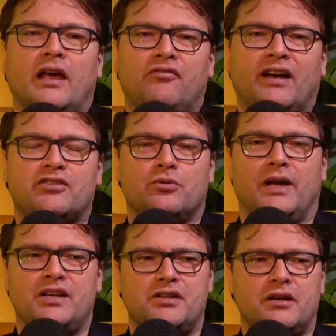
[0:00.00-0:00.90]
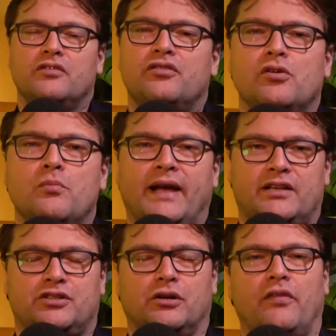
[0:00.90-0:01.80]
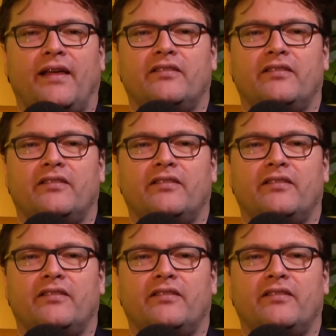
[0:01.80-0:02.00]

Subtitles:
effectuation to make sure that